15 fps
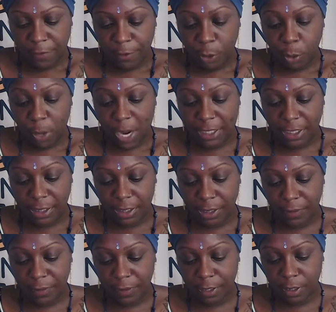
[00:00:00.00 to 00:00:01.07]
If you watching
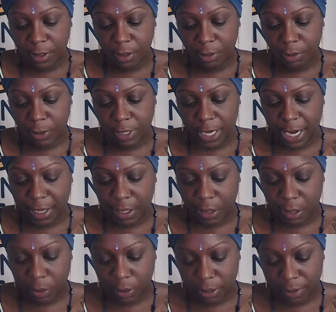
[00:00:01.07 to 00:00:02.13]
this video, we got
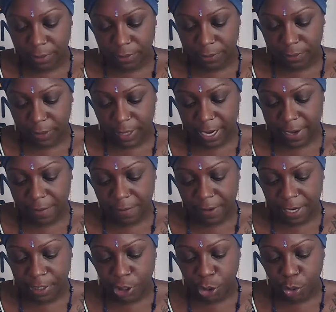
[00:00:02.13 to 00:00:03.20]
cut off. I
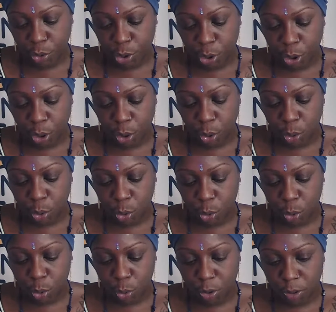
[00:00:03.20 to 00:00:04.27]
advise you to go
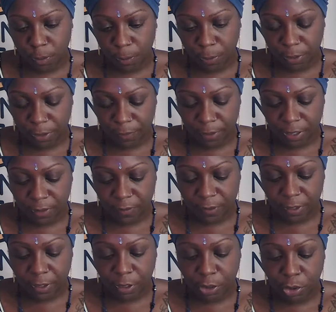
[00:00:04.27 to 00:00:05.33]
to the previous
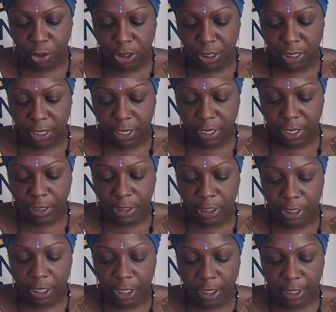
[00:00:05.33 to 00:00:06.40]
video to get
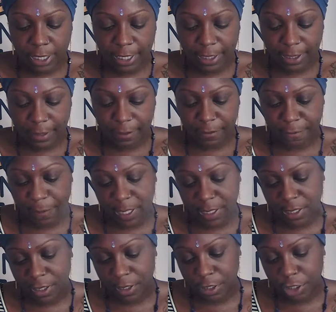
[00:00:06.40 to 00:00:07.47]
your collective
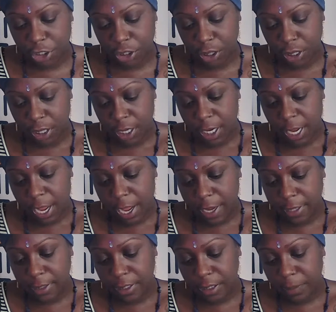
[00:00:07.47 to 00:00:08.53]
message
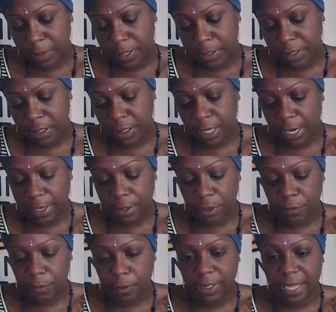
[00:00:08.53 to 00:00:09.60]
and some insight
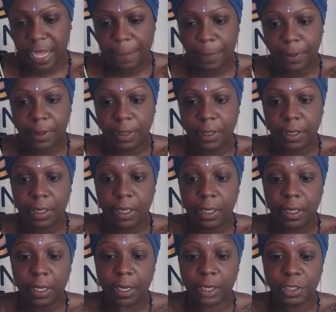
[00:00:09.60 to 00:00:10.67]
of what's happening
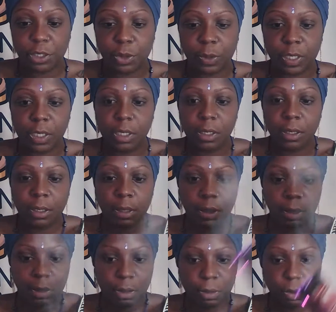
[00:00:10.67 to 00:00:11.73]
next week.
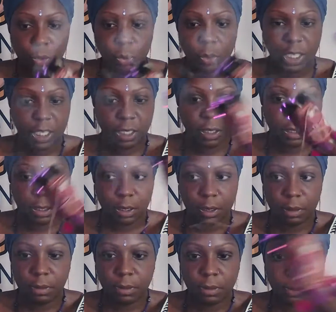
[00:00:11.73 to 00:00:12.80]
We in
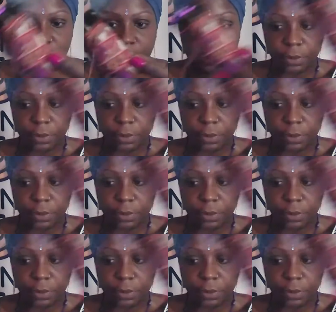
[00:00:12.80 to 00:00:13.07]
here.